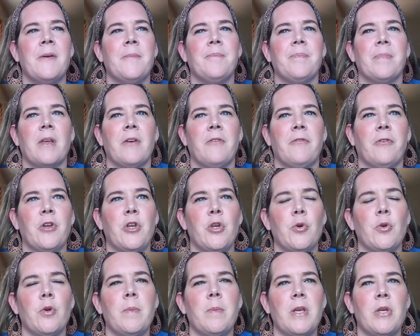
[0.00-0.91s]
for you to
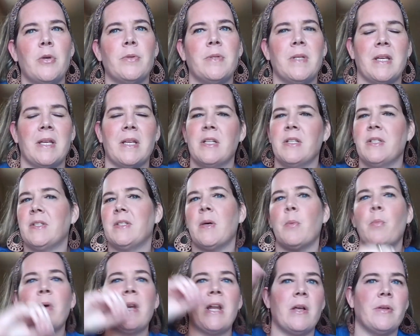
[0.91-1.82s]
be using someone
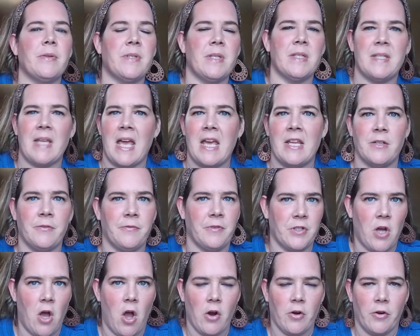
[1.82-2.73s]
else's end
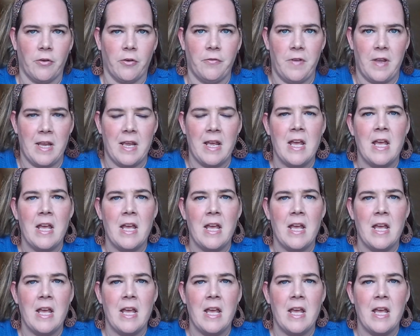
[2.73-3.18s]
photography.